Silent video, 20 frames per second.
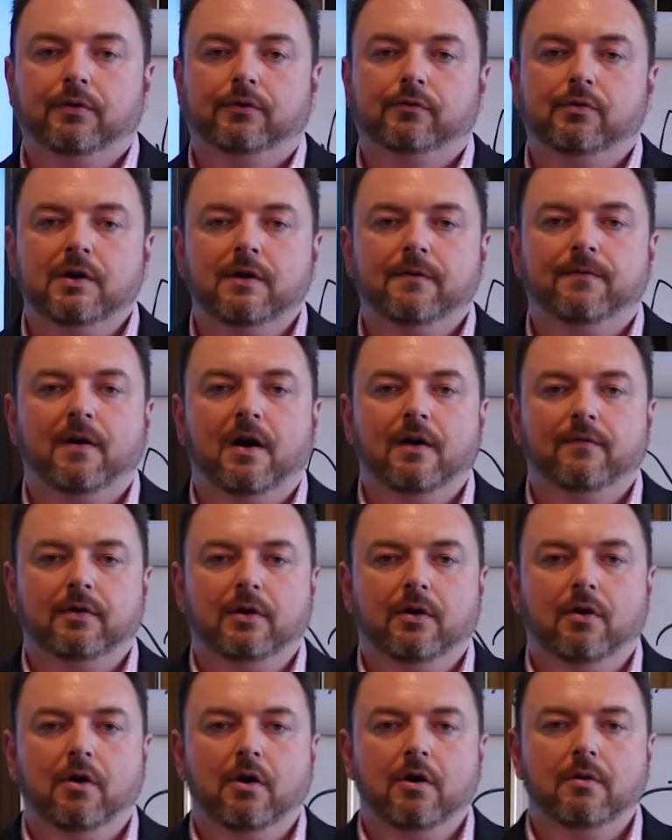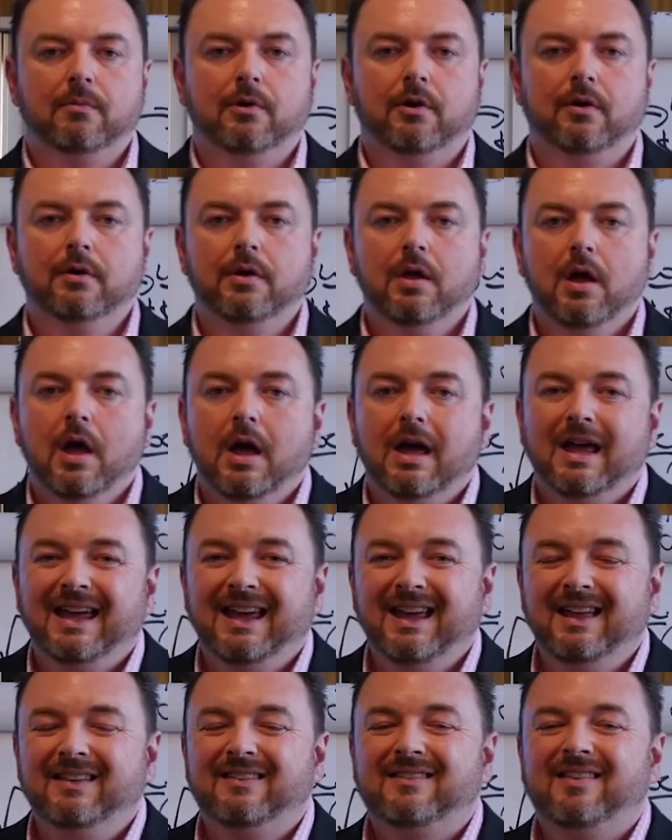25-year home loan,
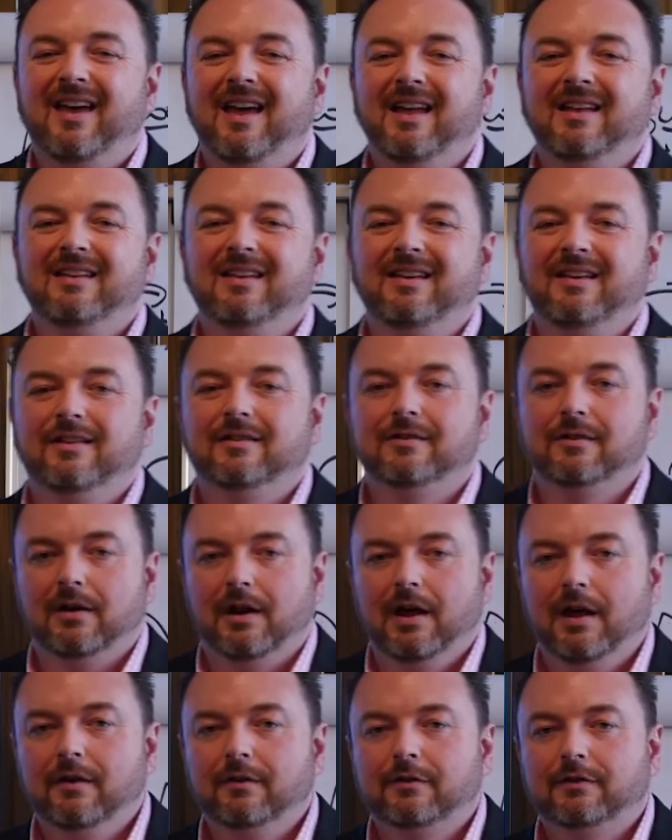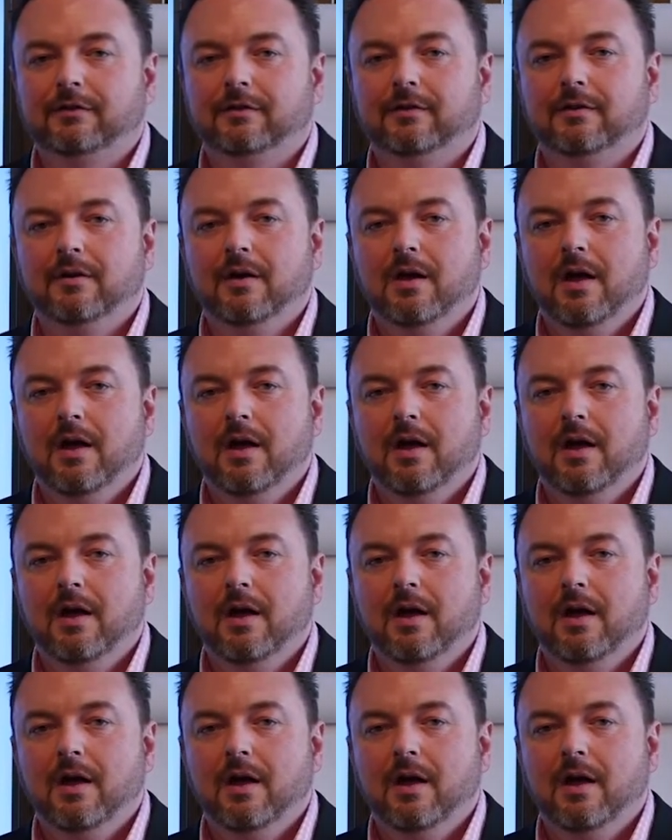in 10 years or less.